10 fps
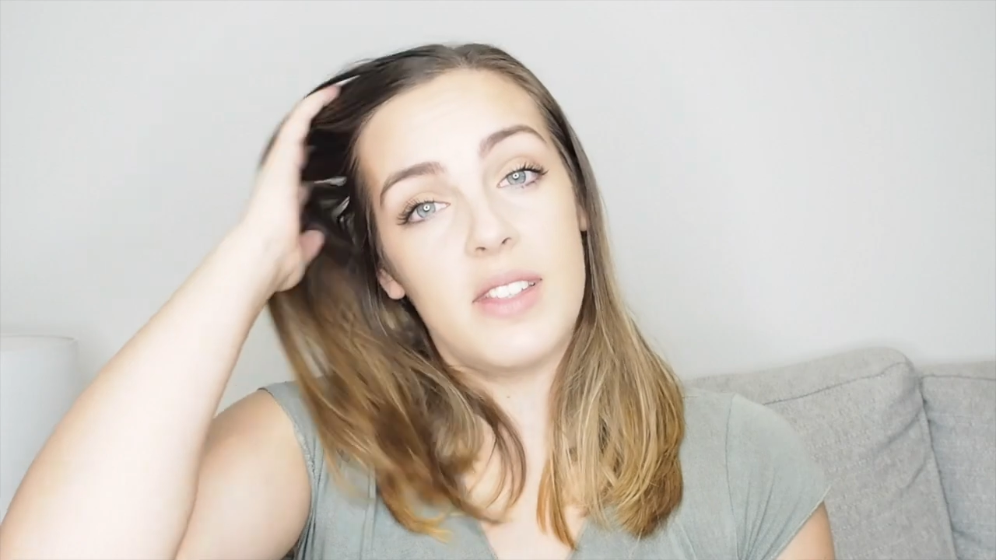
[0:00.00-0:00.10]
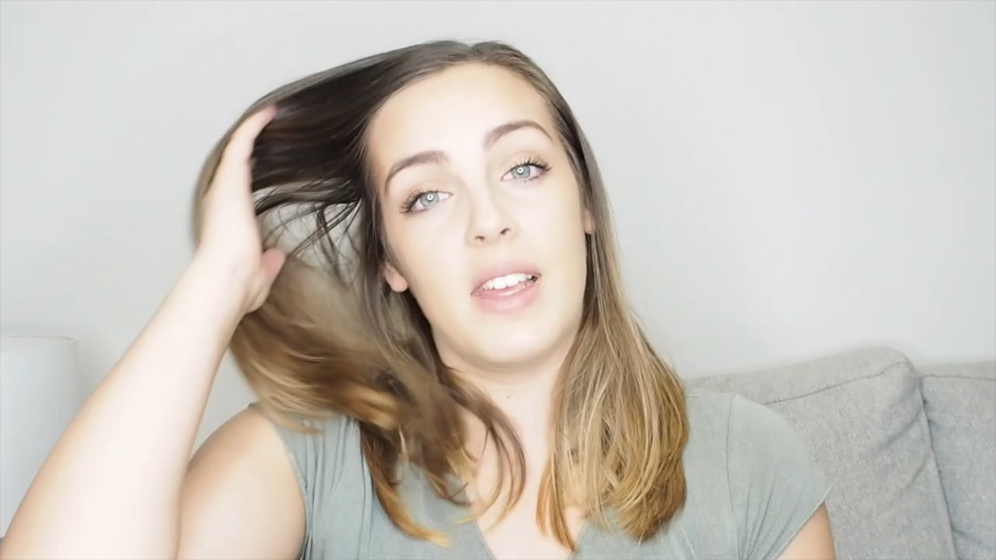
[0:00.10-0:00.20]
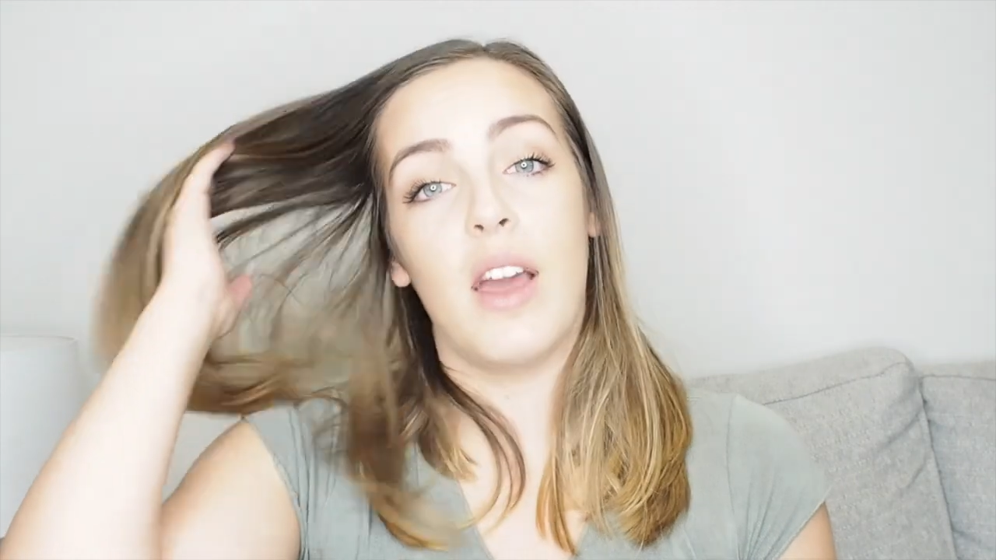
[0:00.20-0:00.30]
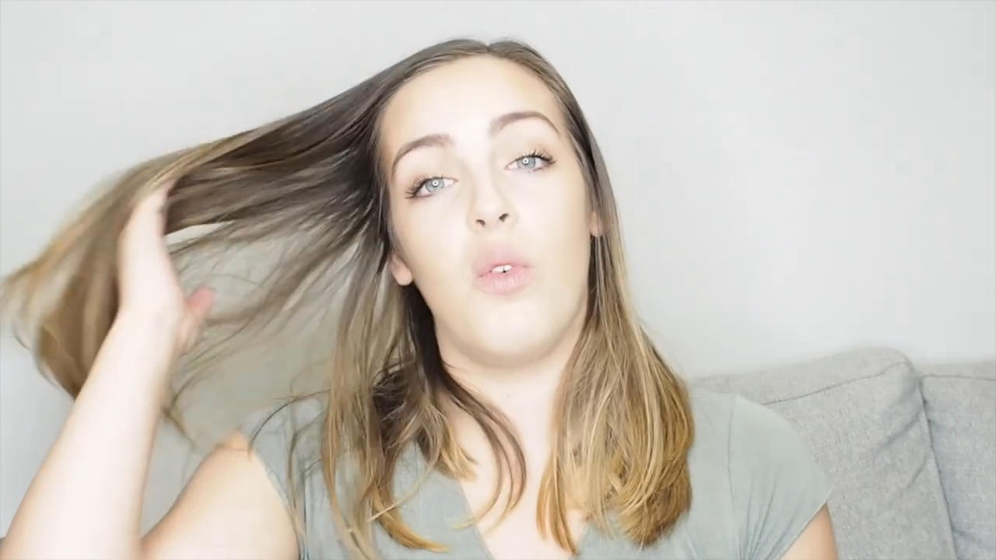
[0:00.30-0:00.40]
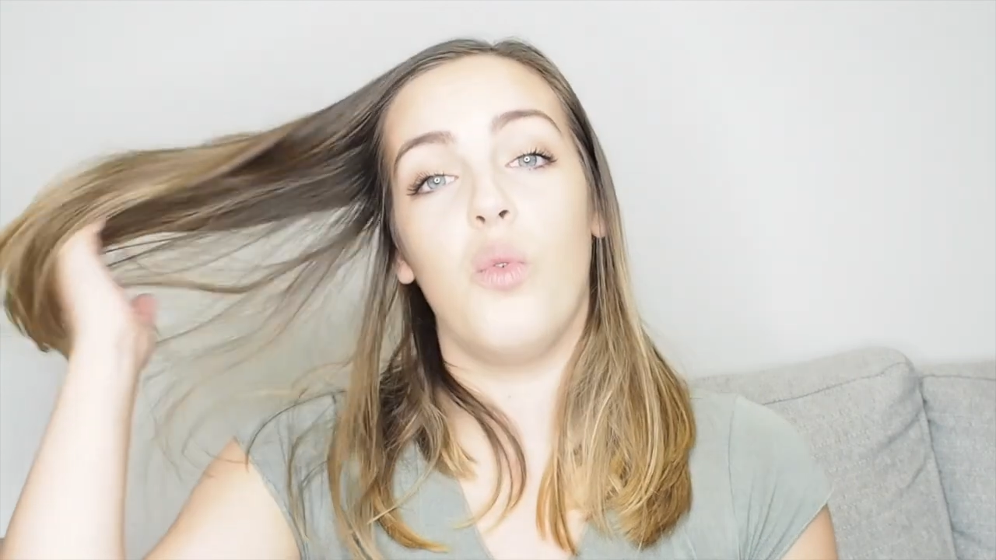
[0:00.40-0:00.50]
to
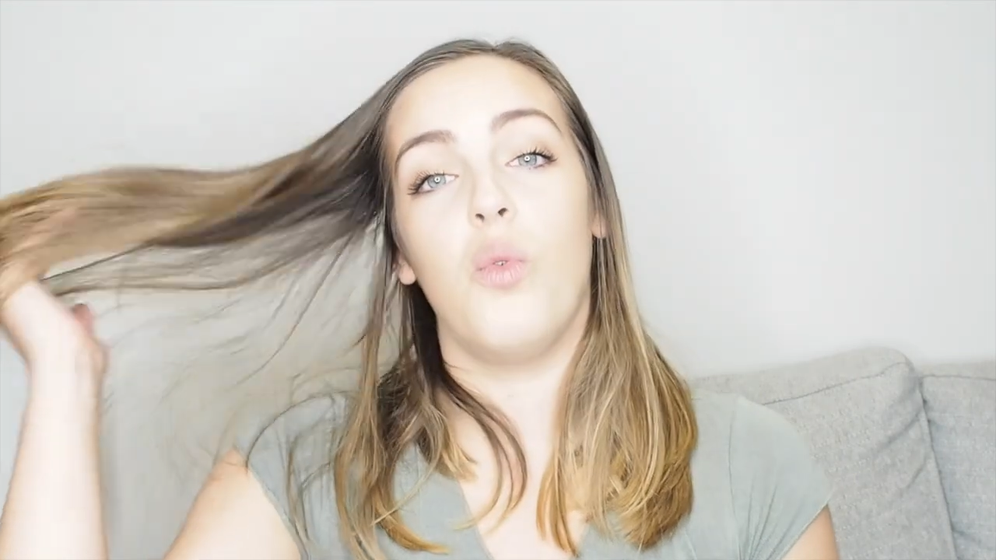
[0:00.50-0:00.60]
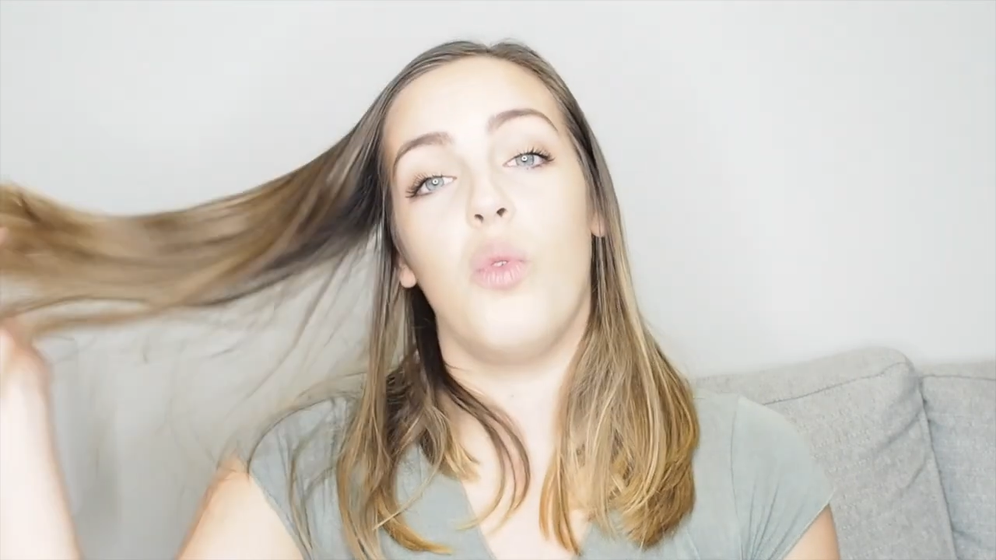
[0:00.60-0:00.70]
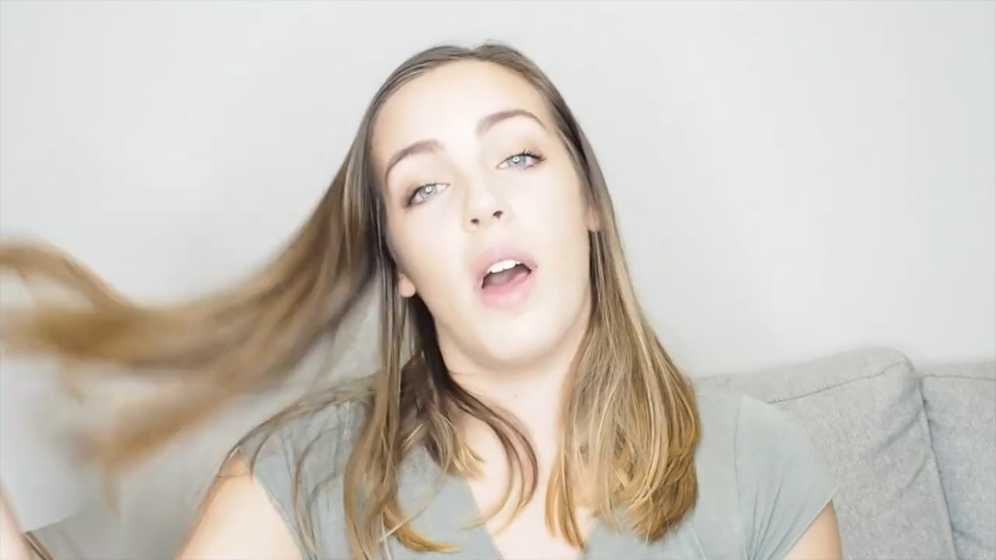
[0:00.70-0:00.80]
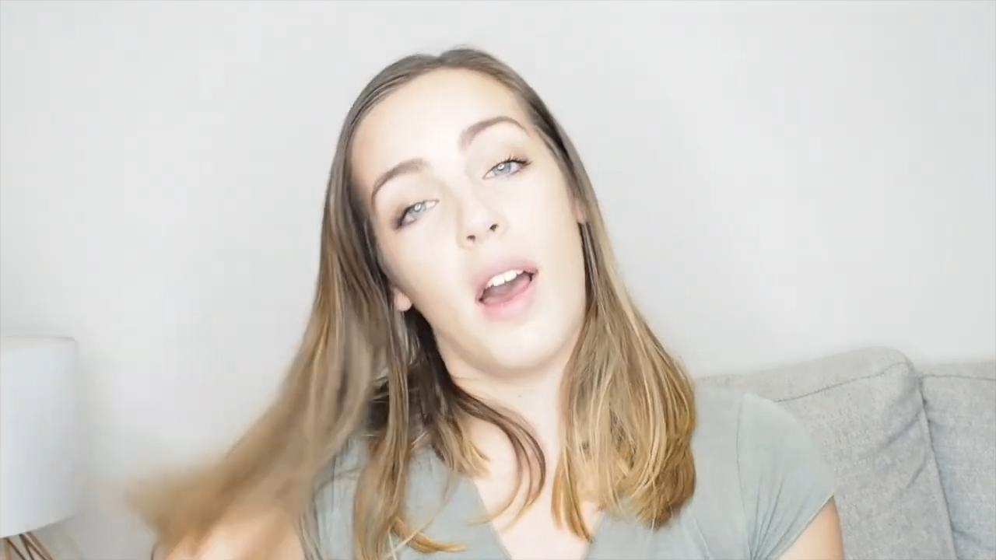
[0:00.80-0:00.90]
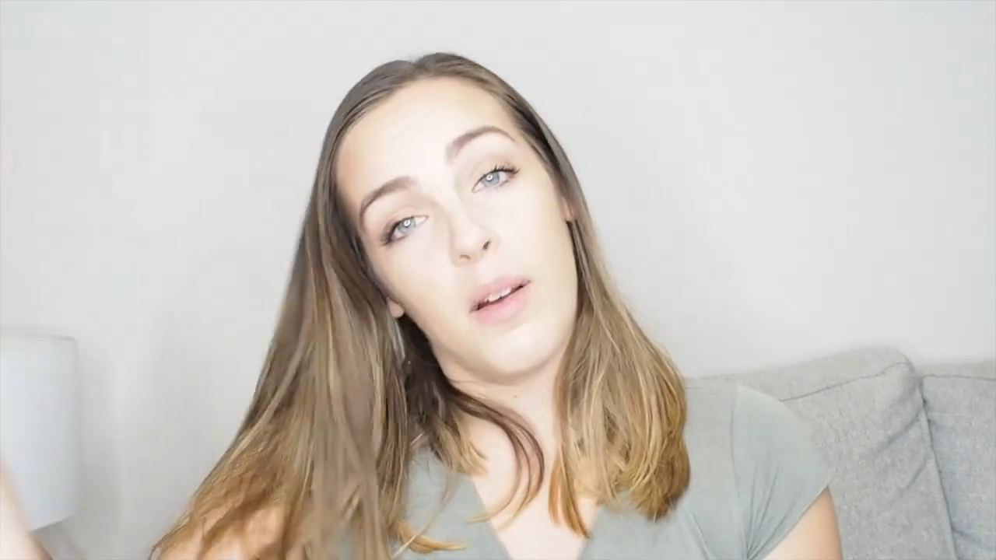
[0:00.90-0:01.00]
get all
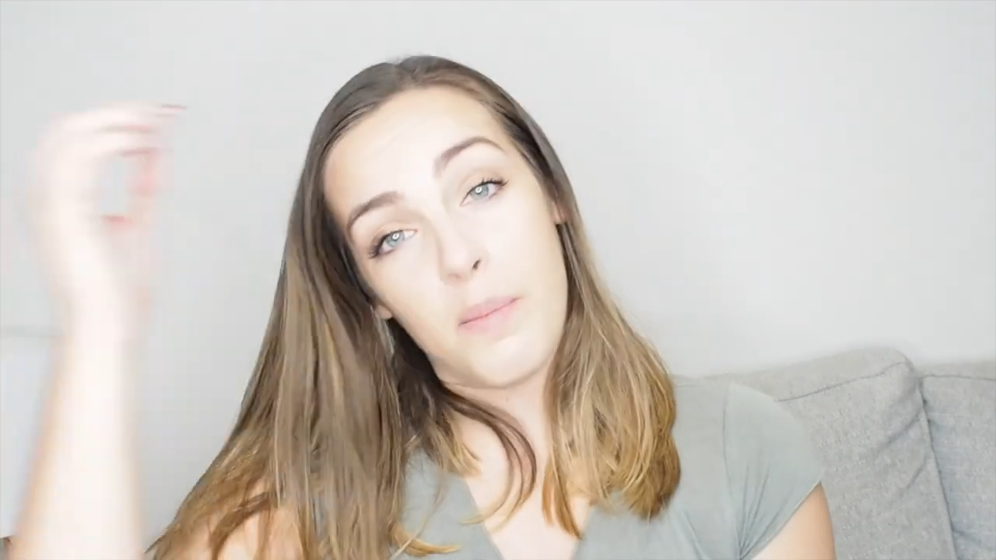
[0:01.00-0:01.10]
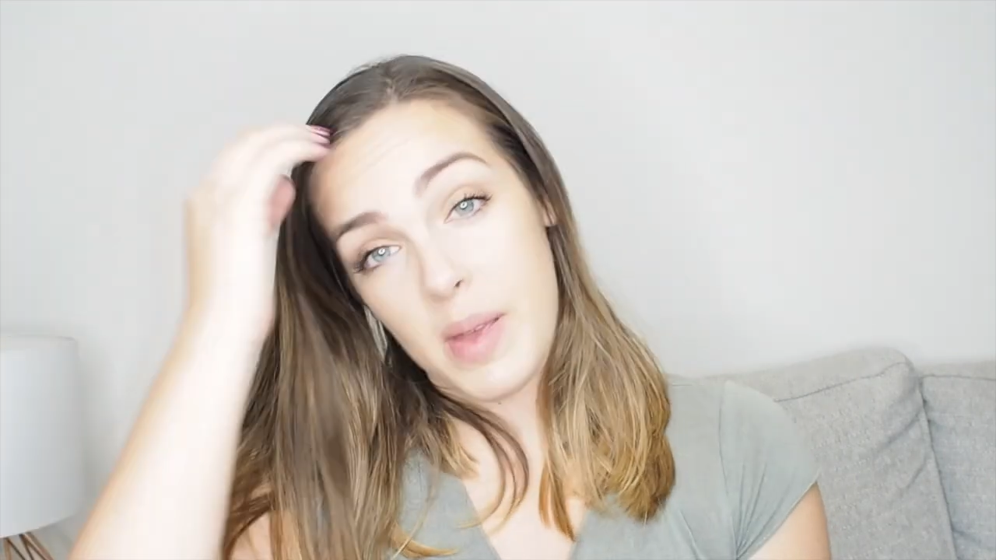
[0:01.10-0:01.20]
that